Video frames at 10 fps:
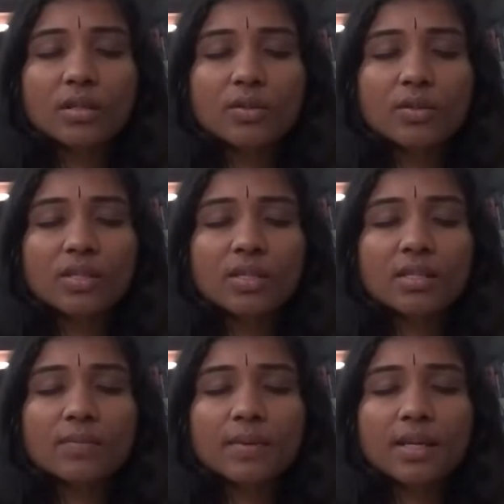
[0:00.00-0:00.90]
So
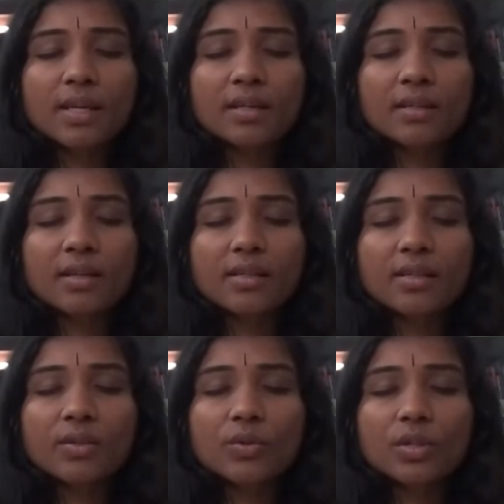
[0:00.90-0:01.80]
just be
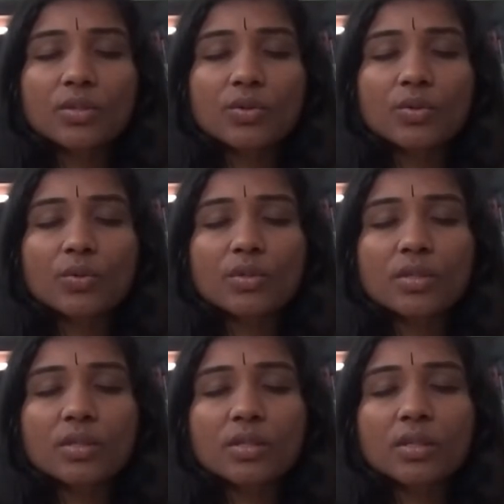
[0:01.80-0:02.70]
connected to the
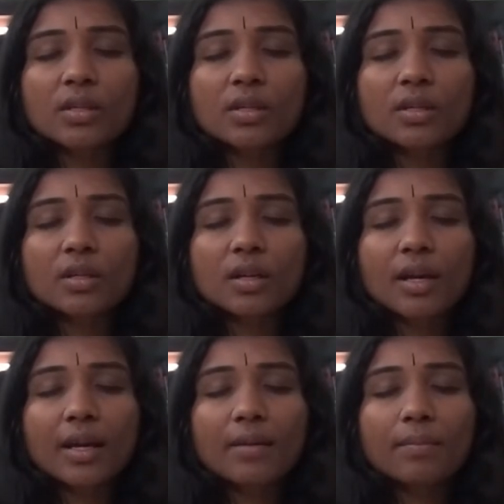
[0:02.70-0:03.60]
source
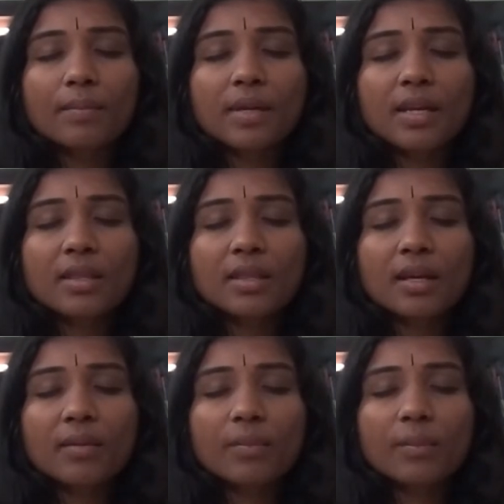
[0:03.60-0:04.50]
and be in
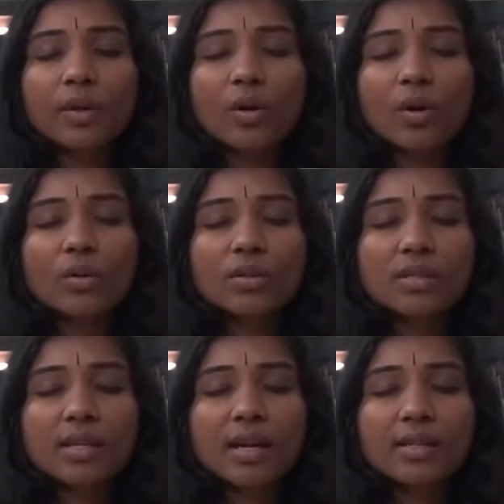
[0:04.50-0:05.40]
that pure
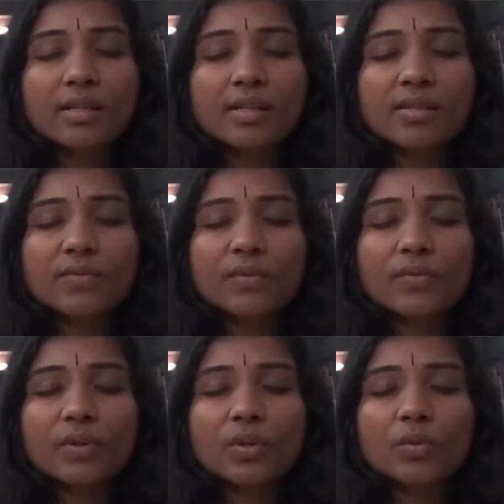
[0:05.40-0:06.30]
silence for
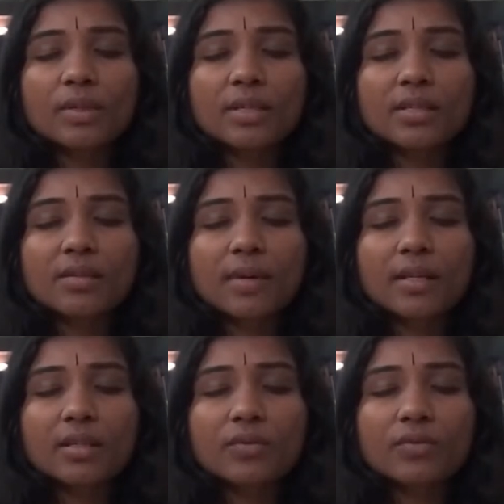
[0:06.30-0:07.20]
few minutes,
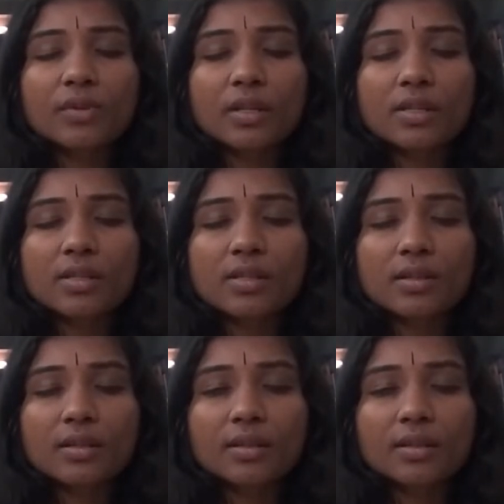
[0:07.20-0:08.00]
my dear friends.